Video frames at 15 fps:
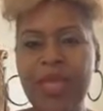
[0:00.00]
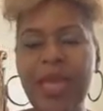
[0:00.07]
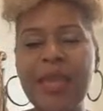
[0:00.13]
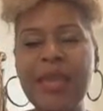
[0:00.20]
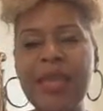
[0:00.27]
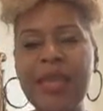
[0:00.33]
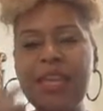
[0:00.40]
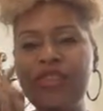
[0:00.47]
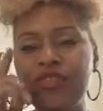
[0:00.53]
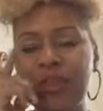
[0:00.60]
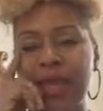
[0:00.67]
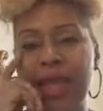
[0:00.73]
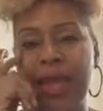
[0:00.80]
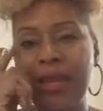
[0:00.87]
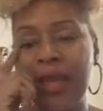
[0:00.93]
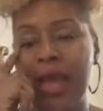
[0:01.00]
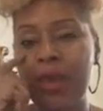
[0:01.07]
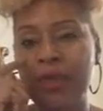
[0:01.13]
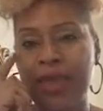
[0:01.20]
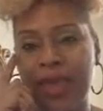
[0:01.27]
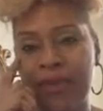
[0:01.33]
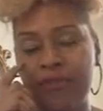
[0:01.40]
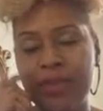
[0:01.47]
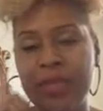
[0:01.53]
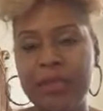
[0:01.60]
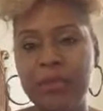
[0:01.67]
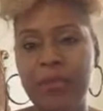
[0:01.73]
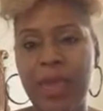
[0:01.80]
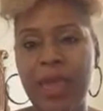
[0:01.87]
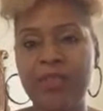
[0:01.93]
And each night, how Kyphi
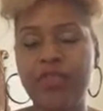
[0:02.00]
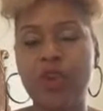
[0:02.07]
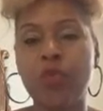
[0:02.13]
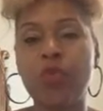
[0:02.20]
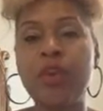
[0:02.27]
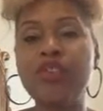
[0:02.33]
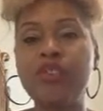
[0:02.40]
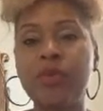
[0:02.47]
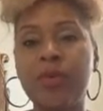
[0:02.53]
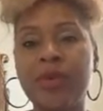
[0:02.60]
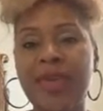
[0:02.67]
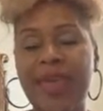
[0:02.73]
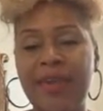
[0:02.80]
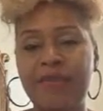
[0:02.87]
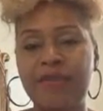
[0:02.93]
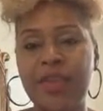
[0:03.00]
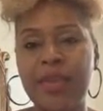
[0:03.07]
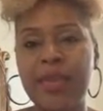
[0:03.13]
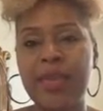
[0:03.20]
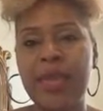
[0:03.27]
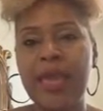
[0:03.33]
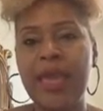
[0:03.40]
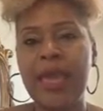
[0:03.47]
is made, the original Kyphi